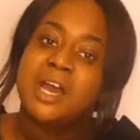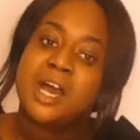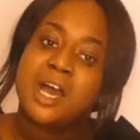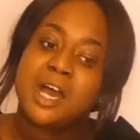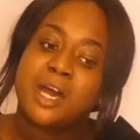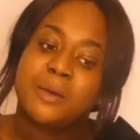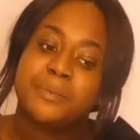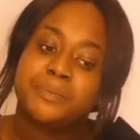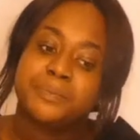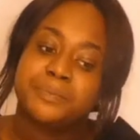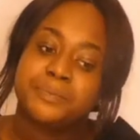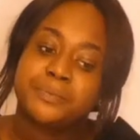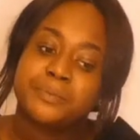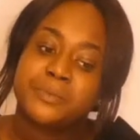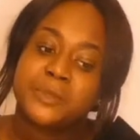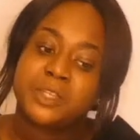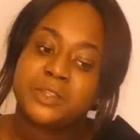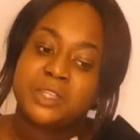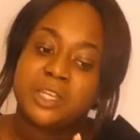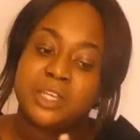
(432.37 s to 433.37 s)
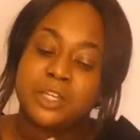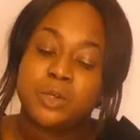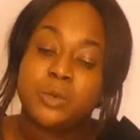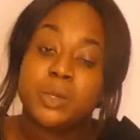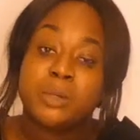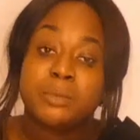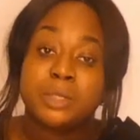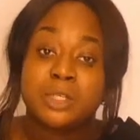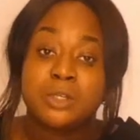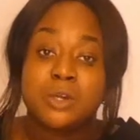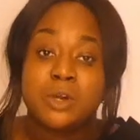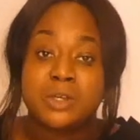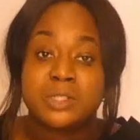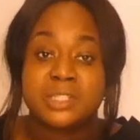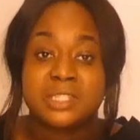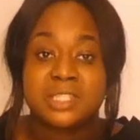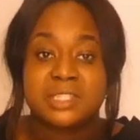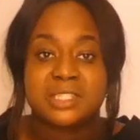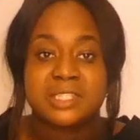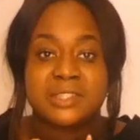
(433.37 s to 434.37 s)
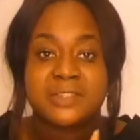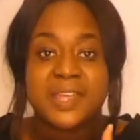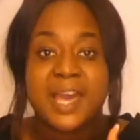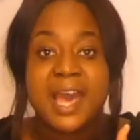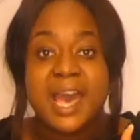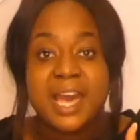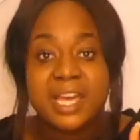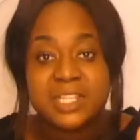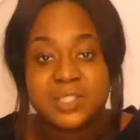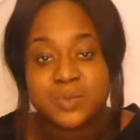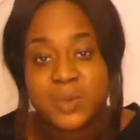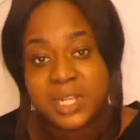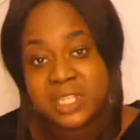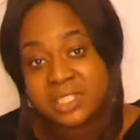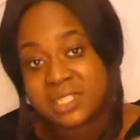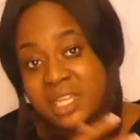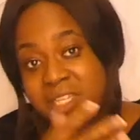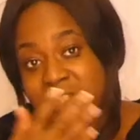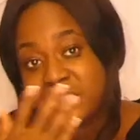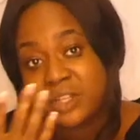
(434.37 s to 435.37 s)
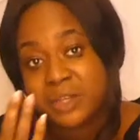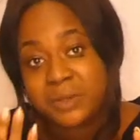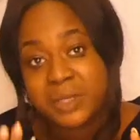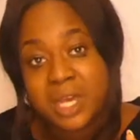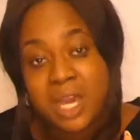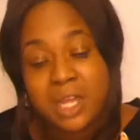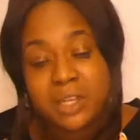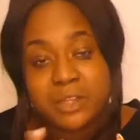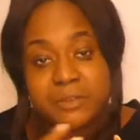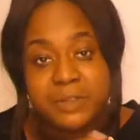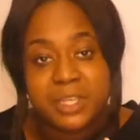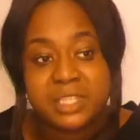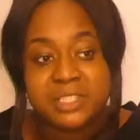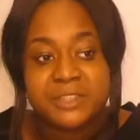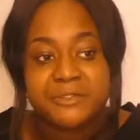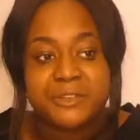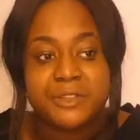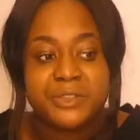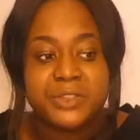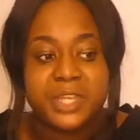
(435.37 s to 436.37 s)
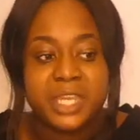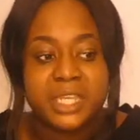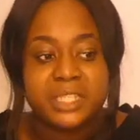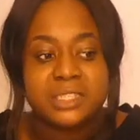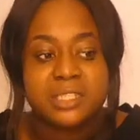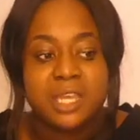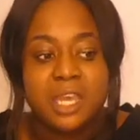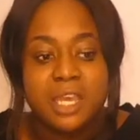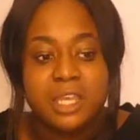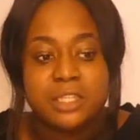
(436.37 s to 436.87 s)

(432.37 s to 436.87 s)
the equipment costs into that, as well as, like, you know, cutlery and different things.